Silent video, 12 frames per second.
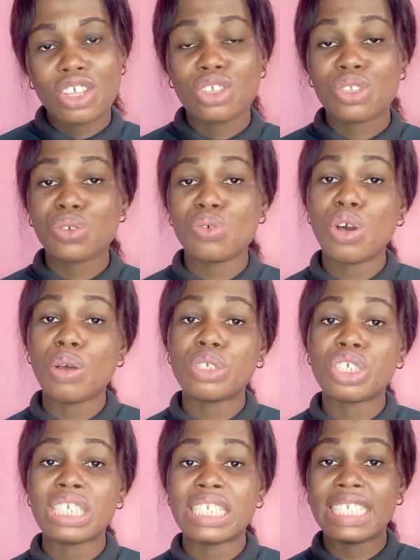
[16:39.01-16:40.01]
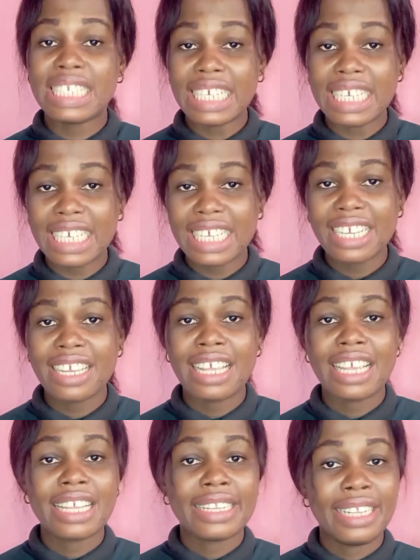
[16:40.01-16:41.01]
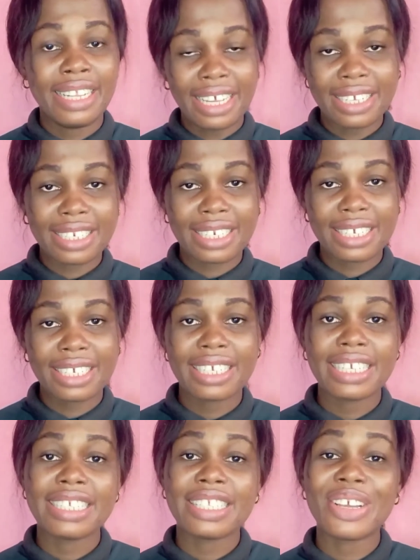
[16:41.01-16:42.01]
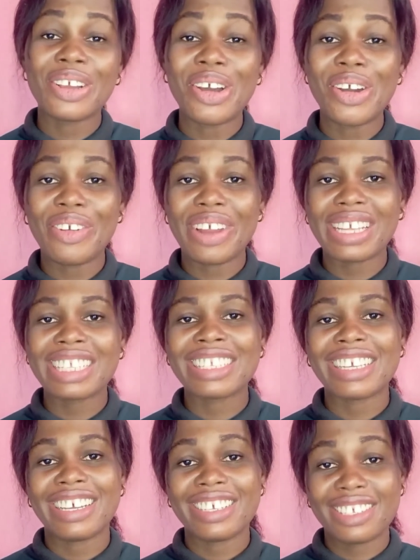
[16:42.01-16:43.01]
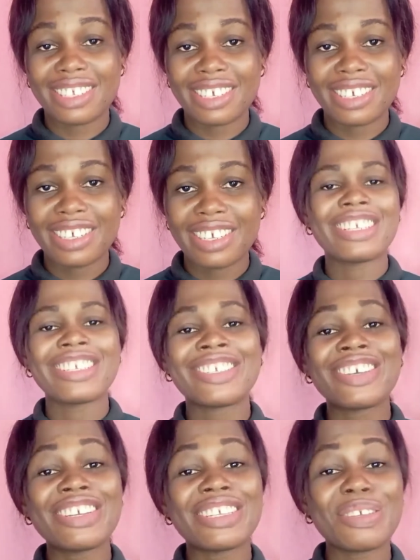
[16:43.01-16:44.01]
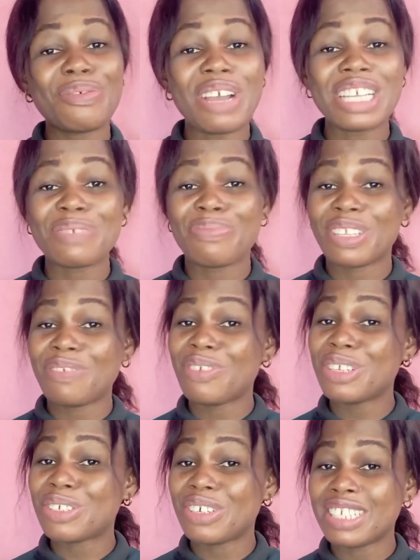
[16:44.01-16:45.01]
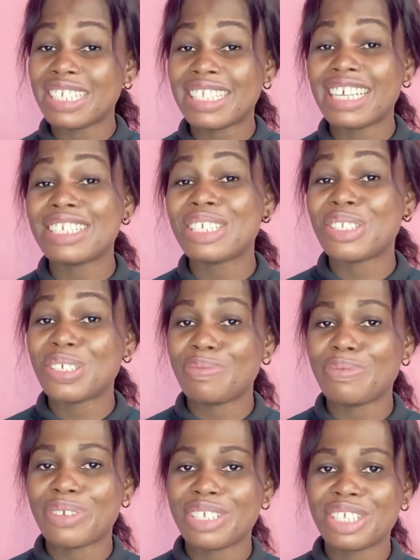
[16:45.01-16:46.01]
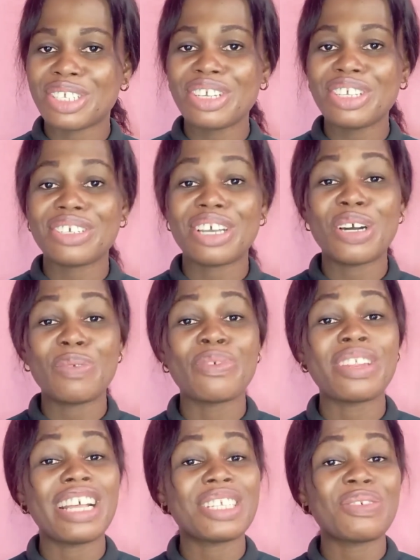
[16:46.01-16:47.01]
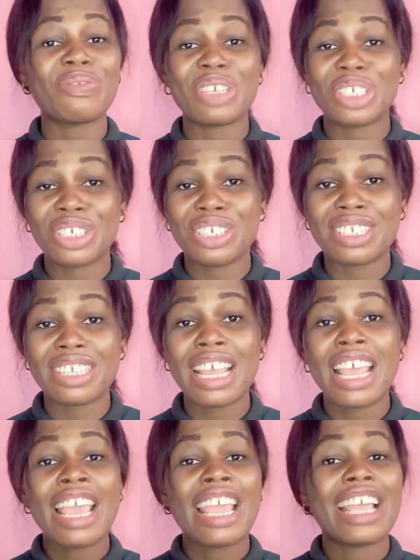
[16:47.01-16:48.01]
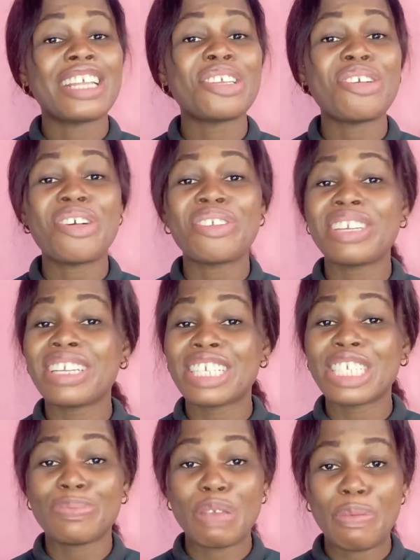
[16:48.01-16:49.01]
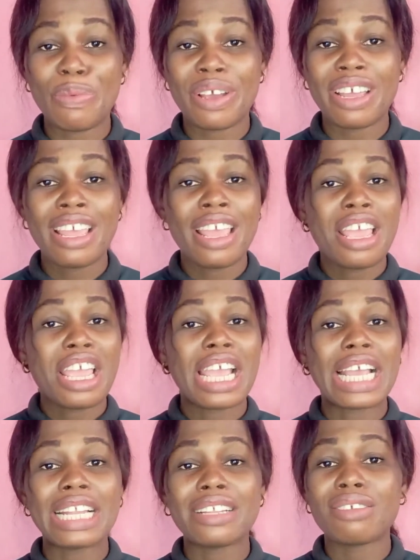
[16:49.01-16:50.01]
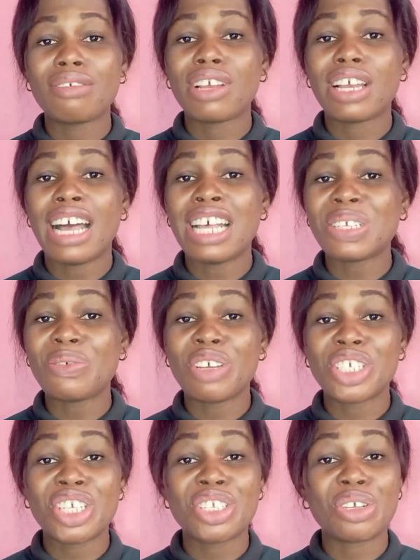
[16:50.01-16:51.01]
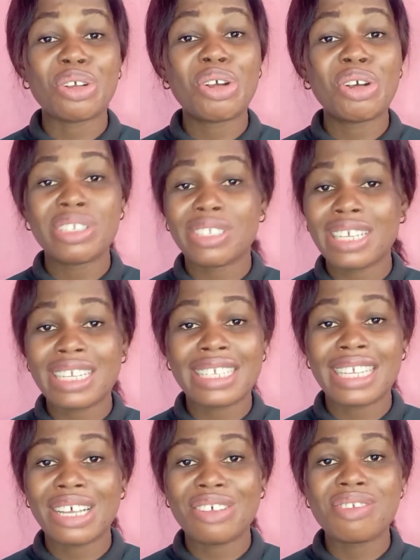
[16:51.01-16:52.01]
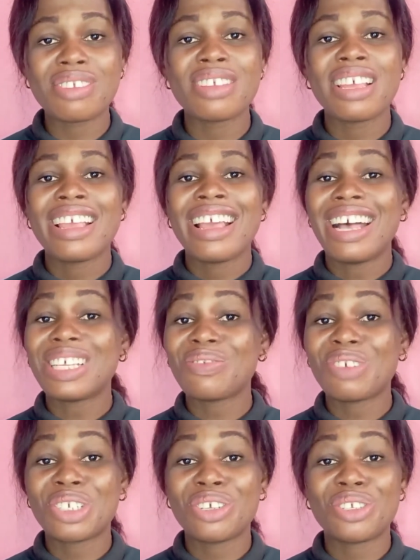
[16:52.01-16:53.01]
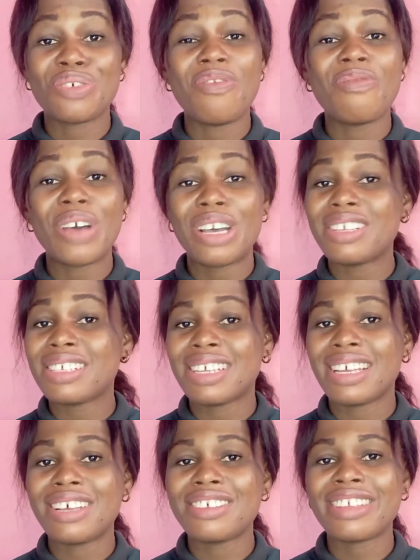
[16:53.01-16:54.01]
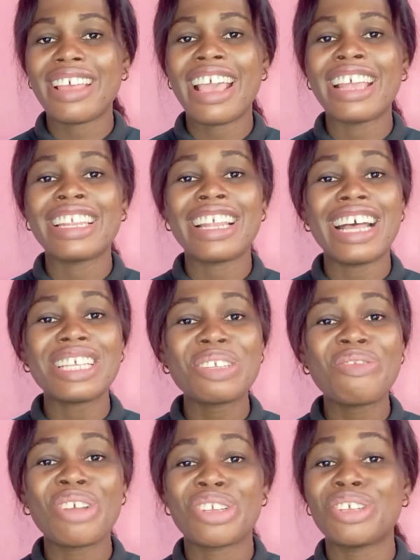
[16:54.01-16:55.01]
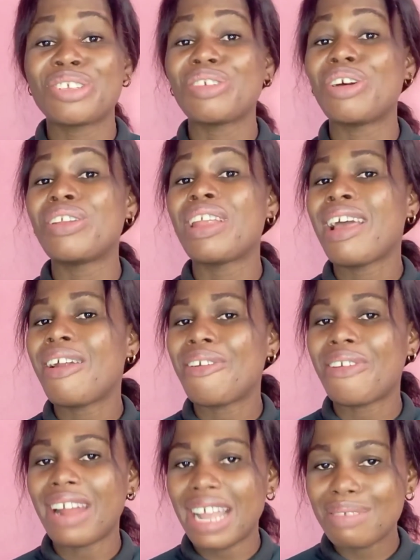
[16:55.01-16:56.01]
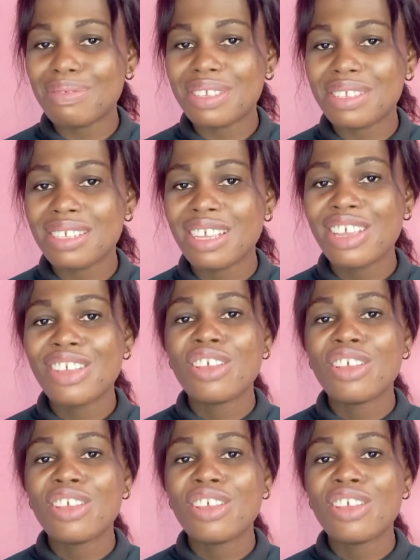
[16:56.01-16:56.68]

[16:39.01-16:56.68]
So option D, learned, is the correct answer. So you see why it's important for you to understand this topic because it's going to help in answering questions in the oral English paper, in answering questions on consonant sounds, answering questions on vowel sounds, and in answering questions on rhymes.